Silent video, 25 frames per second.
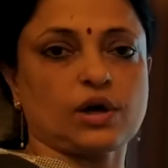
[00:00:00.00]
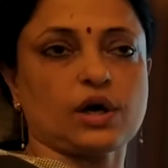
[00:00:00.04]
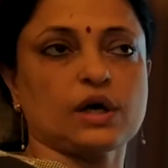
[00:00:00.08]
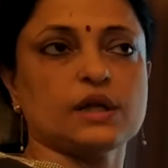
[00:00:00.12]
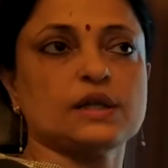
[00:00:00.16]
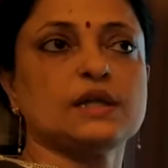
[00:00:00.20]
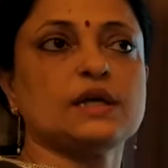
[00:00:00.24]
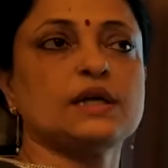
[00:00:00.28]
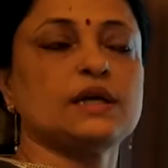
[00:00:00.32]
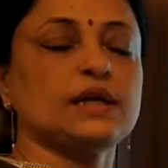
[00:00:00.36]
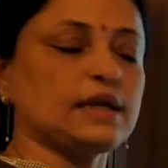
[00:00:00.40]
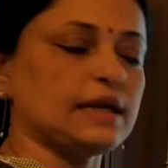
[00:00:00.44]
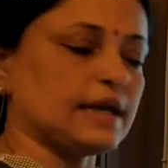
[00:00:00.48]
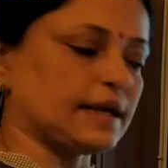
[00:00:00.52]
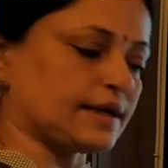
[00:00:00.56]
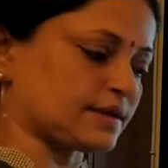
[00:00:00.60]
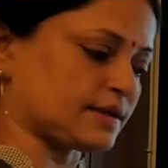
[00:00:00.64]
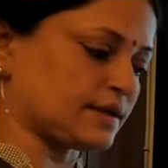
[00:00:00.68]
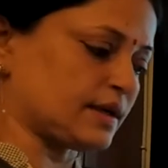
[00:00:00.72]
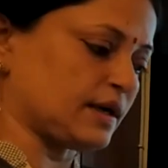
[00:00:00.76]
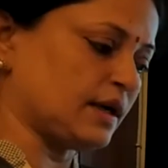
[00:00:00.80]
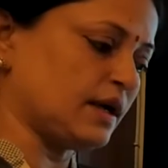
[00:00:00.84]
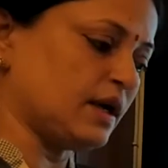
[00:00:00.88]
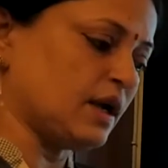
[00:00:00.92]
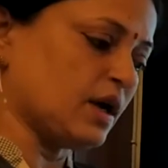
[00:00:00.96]
other
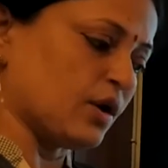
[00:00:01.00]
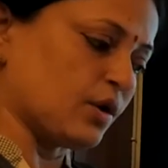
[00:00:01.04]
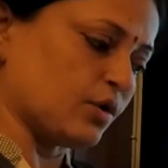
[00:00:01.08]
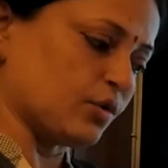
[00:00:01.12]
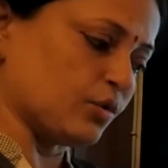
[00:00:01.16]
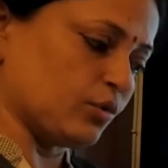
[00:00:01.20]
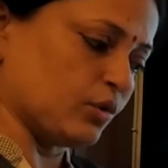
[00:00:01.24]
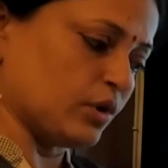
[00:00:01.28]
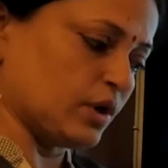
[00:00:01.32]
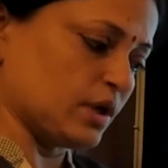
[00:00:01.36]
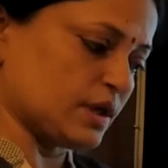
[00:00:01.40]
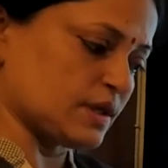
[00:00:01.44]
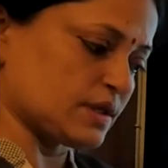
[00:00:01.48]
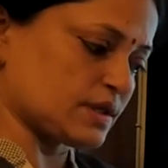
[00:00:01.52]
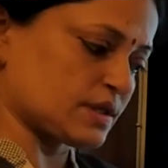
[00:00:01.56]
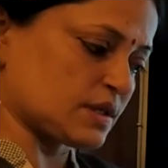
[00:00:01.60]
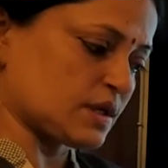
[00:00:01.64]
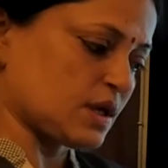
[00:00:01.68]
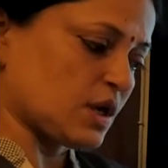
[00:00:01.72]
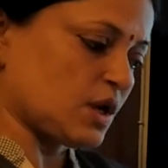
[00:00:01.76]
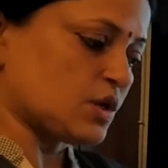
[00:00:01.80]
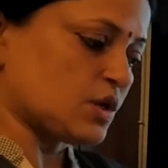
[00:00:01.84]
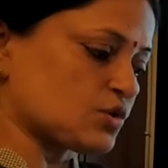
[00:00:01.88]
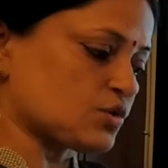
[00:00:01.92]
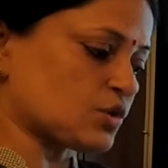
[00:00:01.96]
elected rulers.